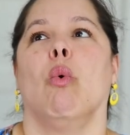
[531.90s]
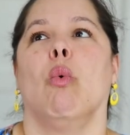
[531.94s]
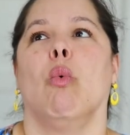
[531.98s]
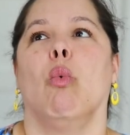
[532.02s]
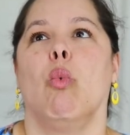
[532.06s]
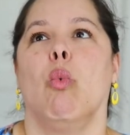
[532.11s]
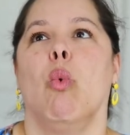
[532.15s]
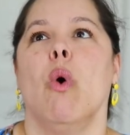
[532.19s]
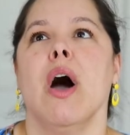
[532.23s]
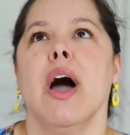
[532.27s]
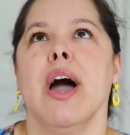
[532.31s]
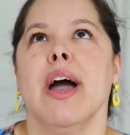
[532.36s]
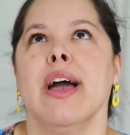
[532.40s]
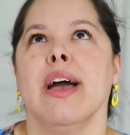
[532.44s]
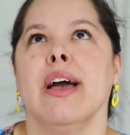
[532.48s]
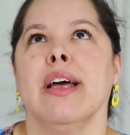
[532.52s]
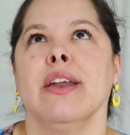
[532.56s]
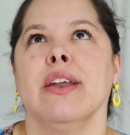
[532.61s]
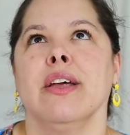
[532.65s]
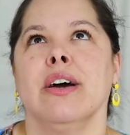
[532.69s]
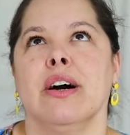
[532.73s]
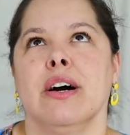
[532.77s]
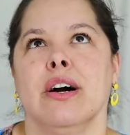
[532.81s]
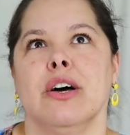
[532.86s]

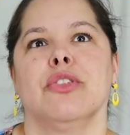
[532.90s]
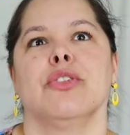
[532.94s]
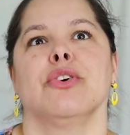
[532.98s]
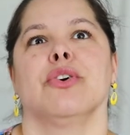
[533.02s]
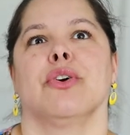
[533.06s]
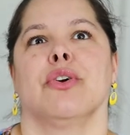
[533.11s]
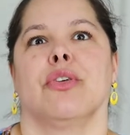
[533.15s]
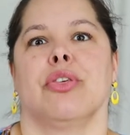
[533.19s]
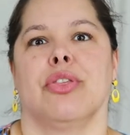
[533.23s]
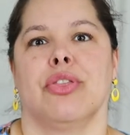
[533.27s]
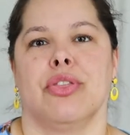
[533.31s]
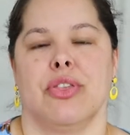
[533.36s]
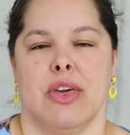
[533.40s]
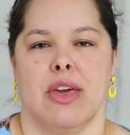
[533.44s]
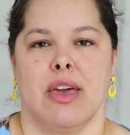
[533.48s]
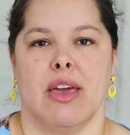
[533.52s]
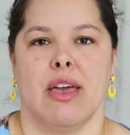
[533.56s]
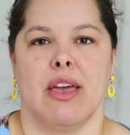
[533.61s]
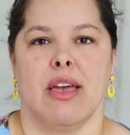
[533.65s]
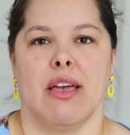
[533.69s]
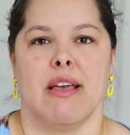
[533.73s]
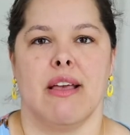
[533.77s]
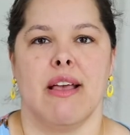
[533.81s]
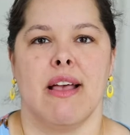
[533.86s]
One other
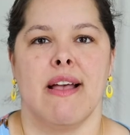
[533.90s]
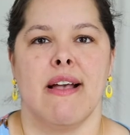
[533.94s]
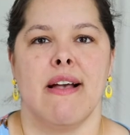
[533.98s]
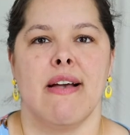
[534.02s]
thing